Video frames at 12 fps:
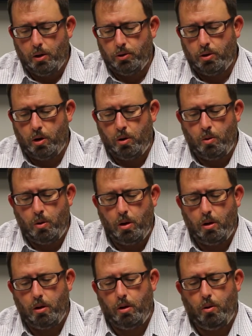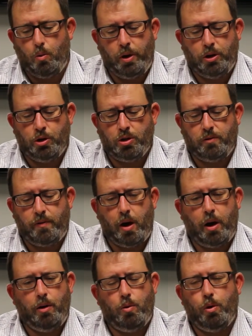So we just
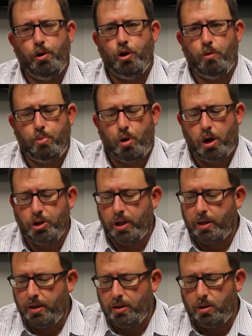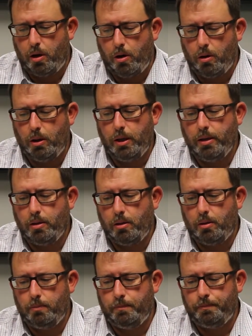find where your project is on our
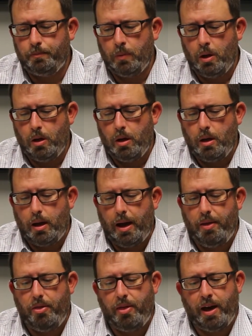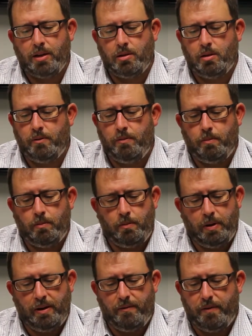list, and that's the
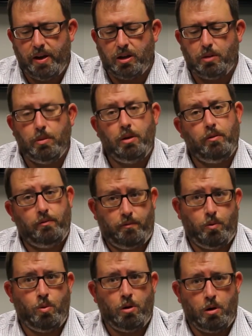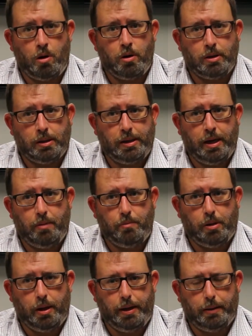investment for our estate
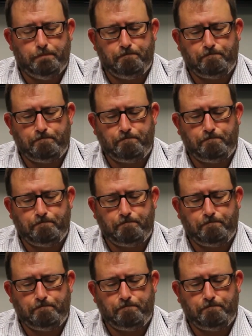plan.